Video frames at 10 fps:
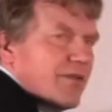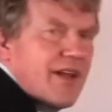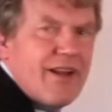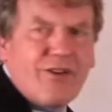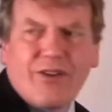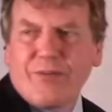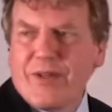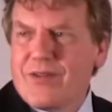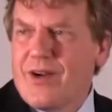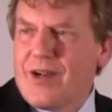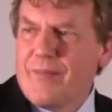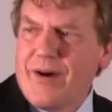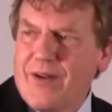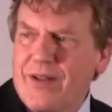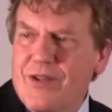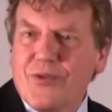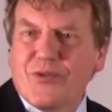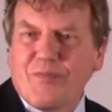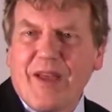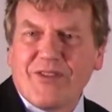Standardly, we talk about a
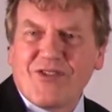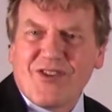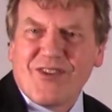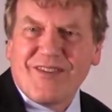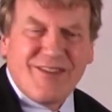use-mention